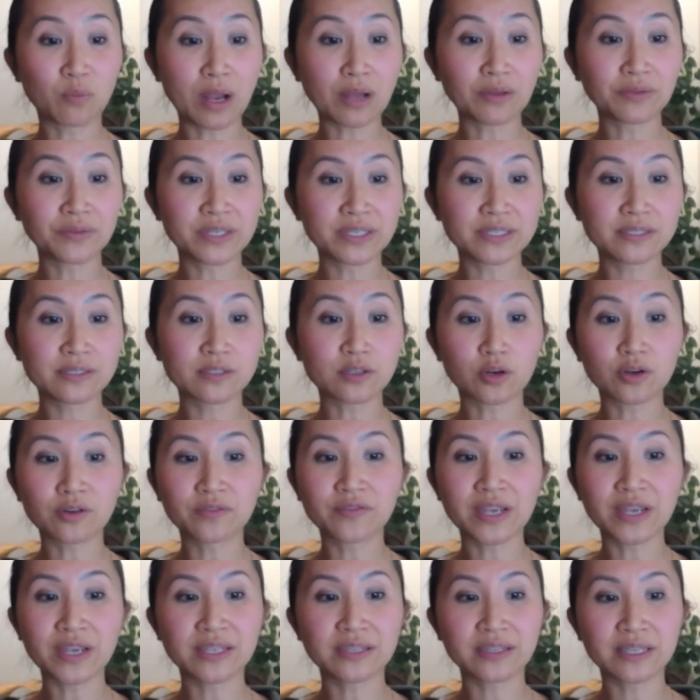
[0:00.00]
wellness
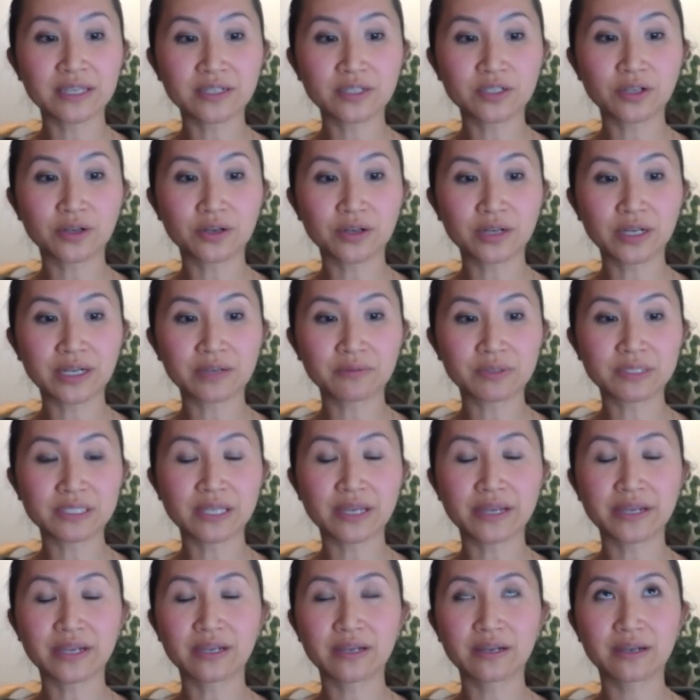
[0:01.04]
survey they took. It was
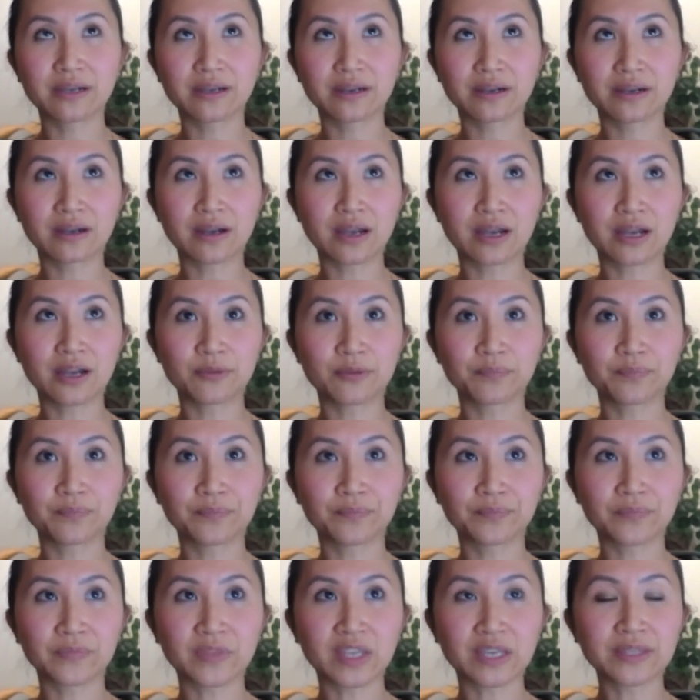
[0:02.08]
like,
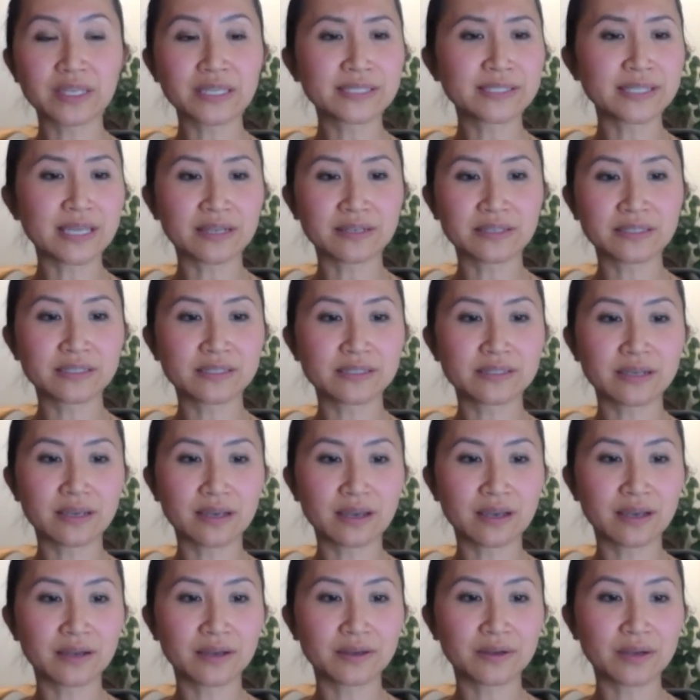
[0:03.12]
they sent
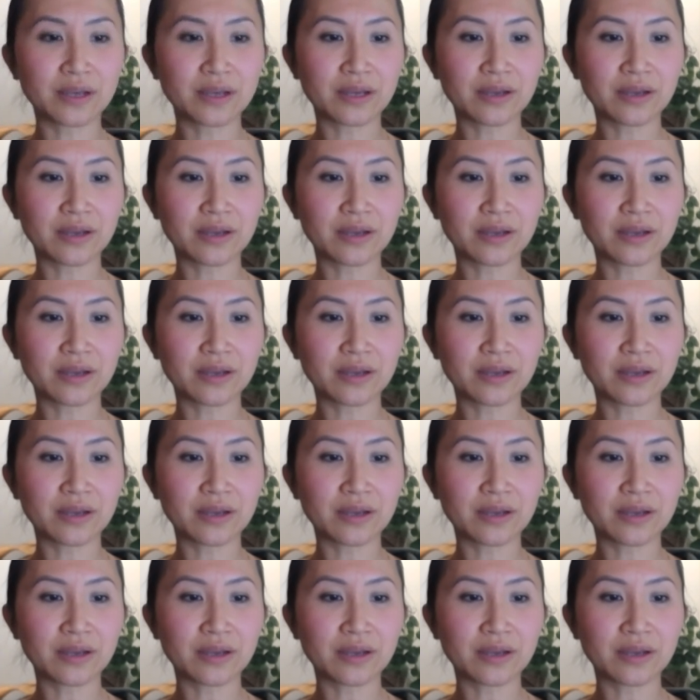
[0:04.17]
a